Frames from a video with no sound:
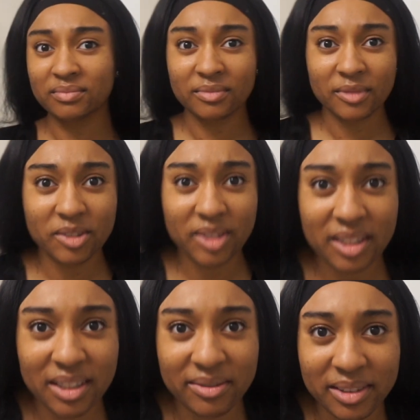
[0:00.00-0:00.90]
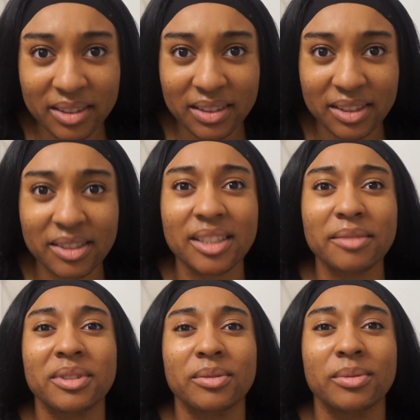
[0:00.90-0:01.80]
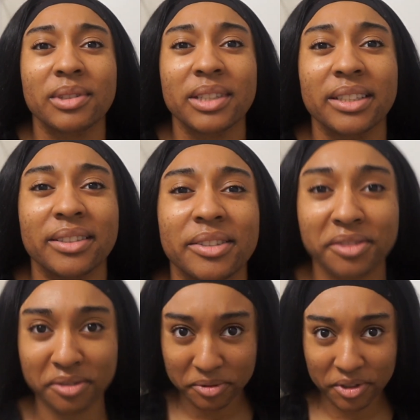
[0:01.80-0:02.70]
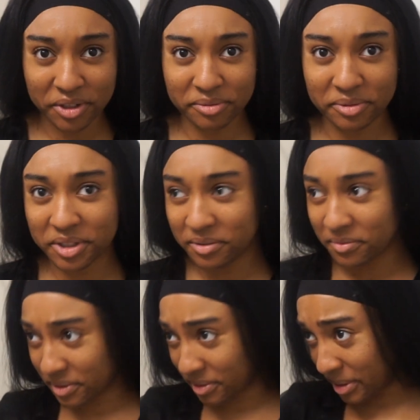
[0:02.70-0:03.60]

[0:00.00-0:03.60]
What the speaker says: You see the difference? You see what's going on here? You see what we're trying to achieve? Okay.